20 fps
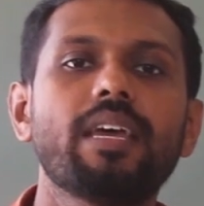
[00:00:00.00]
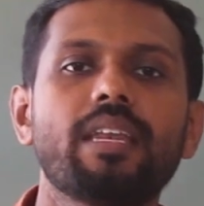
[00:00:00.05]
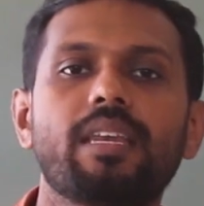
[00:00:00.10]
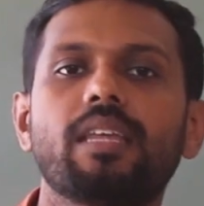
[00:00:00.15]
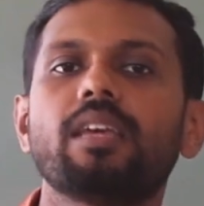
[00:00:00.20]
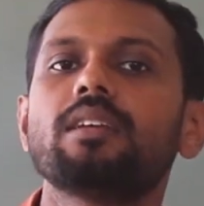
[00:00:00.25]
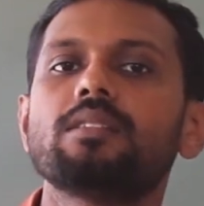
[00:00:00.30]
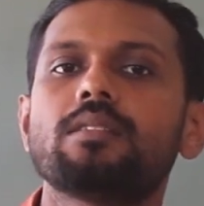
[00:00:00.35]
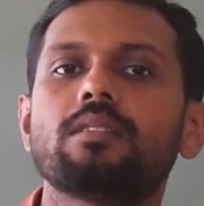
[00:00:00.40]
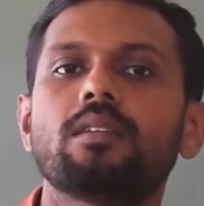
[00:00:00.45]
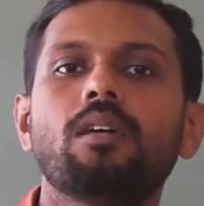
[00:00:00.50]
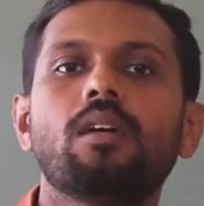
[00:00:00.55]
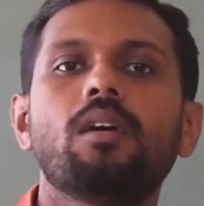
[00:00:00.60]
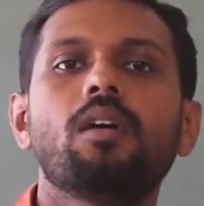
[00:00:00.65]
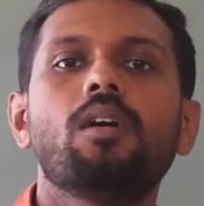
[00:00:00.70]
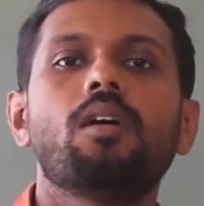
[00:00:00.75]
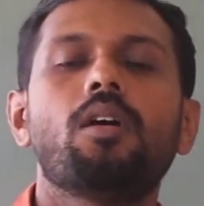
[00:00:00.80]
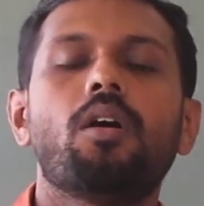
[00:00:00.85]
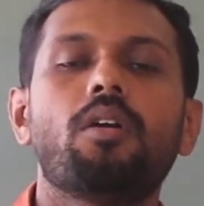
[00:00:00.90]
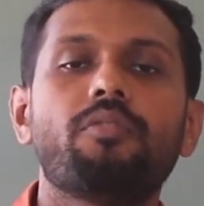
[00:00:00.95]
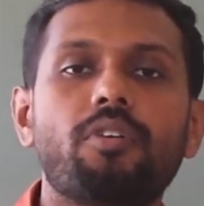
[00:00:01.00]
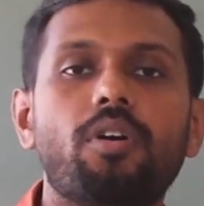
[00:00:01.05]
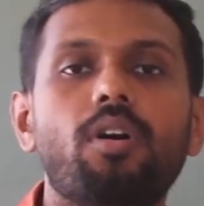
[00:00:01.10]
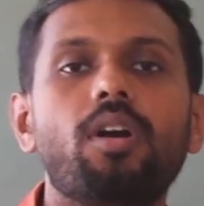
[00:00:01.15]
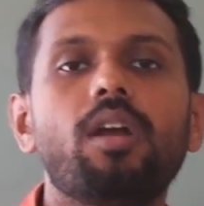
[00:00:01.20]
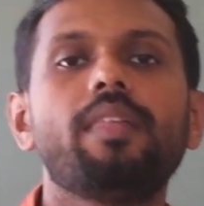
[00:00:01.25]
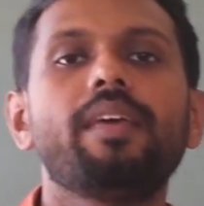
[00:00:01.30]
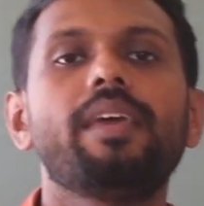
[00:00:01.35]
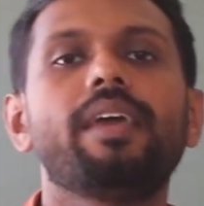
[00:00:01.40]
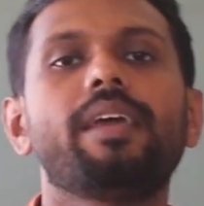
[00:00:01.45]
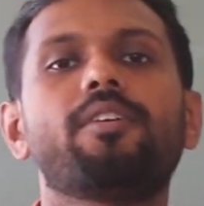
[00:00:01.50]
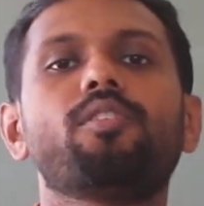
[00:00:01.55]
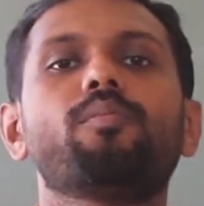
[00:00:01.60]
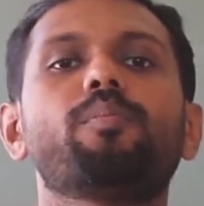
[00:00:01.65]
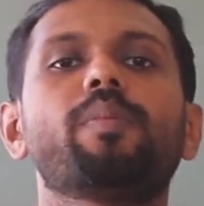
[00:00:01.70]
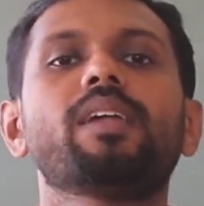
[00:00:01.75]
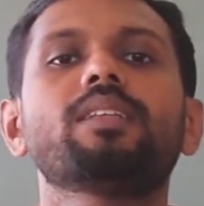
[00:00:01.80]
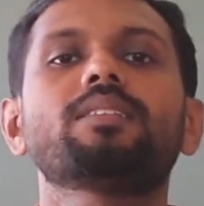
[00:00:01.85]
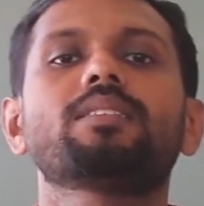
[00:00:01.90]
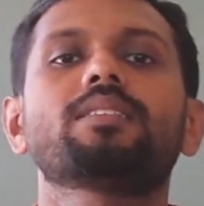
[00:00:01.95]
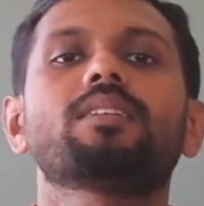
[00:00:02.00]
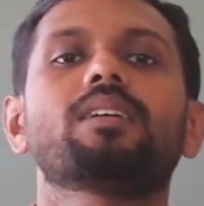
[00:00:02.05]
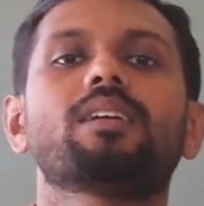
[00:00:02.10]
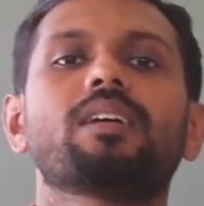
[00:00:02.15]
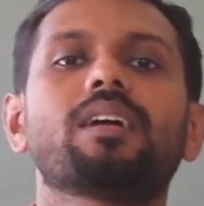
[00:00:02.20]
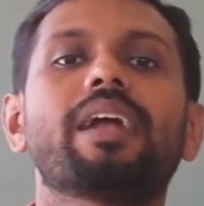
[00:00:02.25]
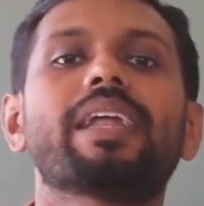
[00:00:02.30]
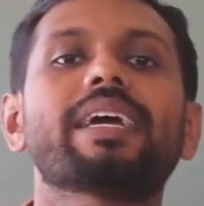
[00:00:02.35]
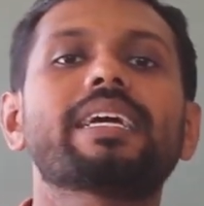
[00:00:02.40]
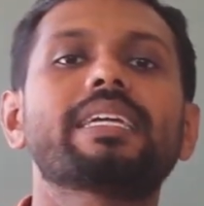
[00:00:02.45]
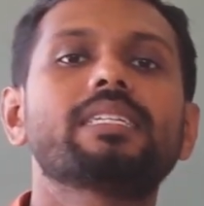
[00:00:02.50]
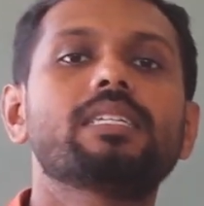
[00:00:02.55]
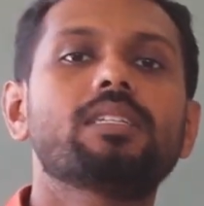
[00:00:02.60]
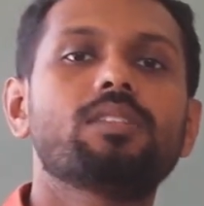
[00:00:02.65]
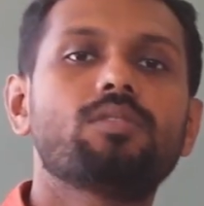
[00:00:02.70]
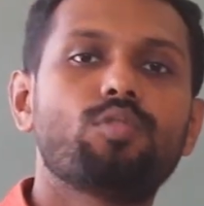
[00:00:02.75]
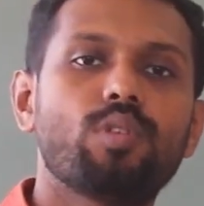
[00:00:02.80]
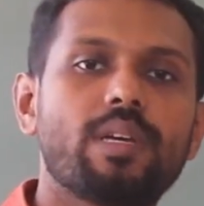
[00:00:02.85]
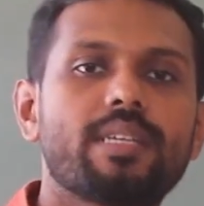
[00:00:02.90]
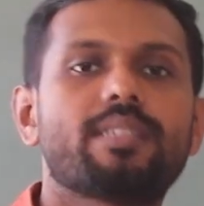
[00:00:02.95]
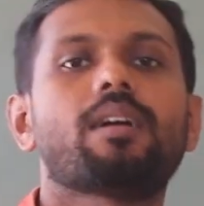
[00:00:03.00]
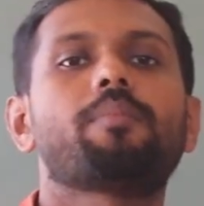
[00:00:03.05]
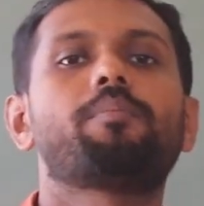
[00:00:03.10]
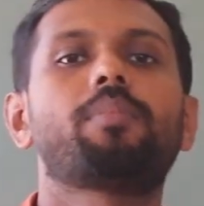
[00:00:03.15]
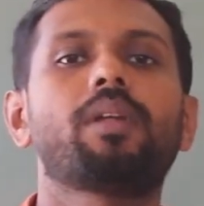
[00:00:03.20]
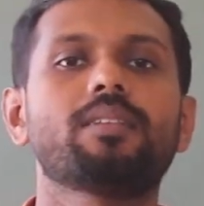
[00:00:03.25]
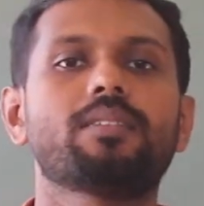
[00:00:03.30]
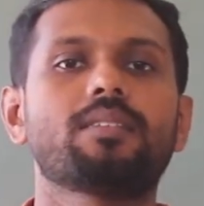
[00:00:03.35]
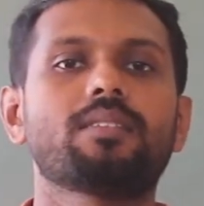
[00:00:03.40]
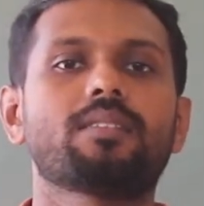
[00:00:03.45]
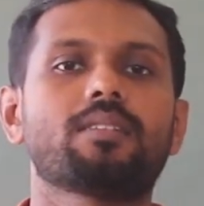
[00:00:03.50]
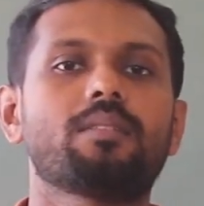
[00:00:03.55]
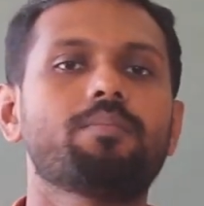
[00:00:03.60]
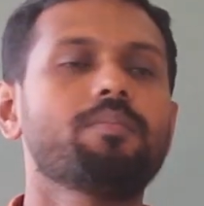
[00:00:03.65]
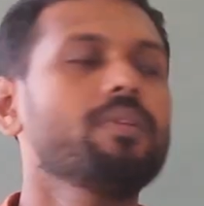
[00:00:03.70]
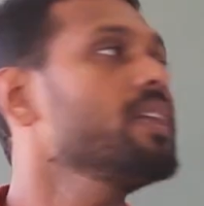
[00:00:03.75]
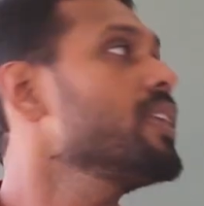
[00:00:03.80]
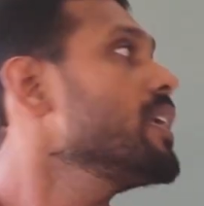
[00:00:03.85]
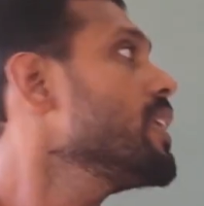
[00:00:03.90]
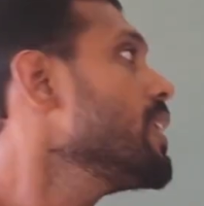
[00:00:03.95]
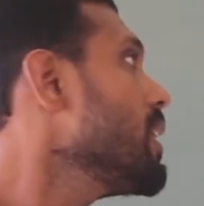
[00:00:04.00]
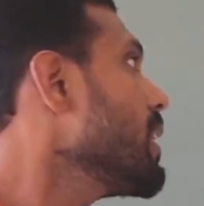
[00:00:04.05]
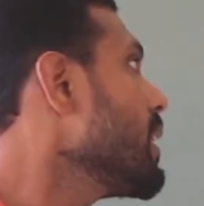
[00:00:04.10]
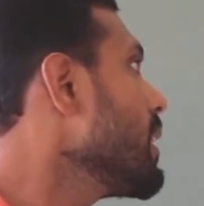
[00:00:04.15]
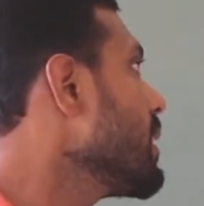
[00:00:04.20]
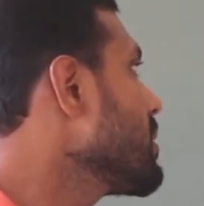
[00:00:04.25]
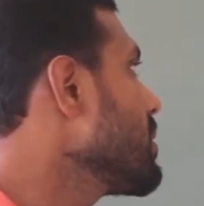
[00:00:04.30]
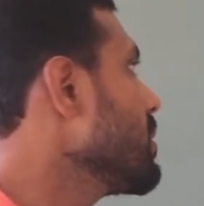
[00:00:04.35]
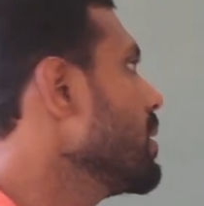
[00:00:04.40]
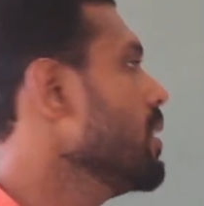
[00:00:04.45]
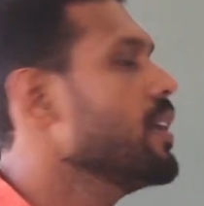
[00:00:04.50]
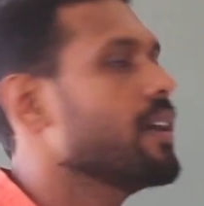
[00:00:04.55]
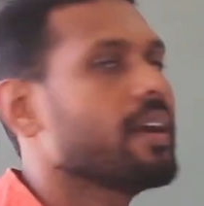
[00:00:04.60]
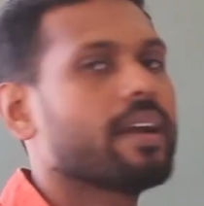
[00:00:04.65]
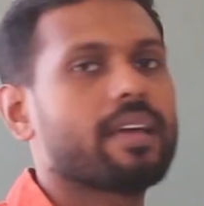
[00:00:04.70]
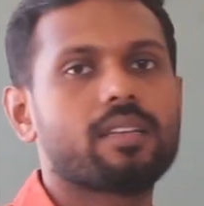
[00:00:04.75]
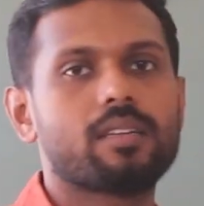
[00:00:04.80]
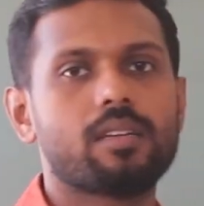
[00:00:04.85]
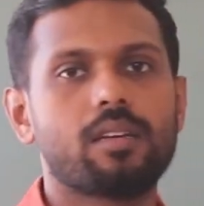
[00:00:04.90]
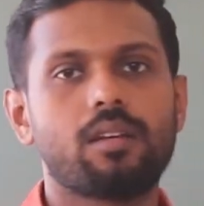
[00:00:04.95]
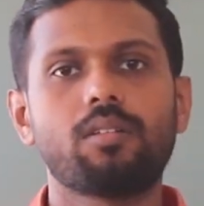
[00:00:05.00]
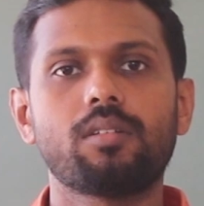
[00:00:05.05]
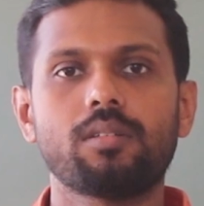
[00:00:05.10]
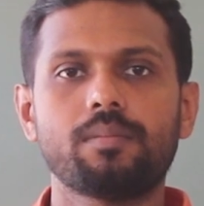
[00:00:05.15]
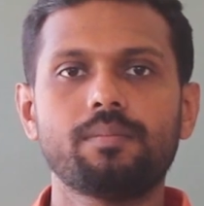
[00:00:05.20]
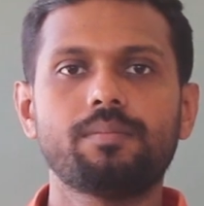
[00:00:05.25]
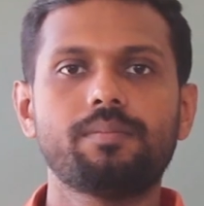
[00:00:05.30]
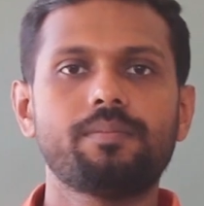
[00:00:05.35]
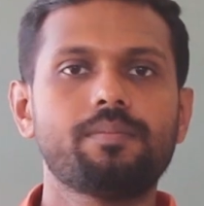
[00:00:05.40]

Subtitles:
ratings of all the equipments connected to a supply system. It indicates the connected load.